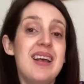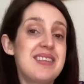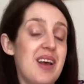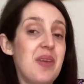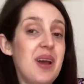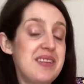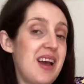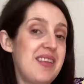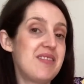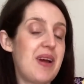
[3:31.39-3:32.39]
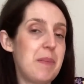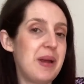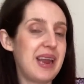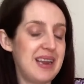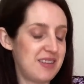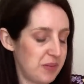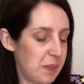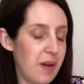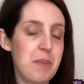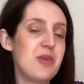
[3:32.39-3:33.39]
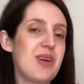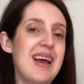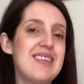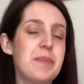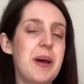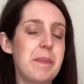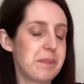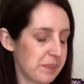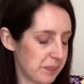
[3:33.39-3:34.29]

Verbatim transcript: So I thought I'd turn this fabric into a plum dress, but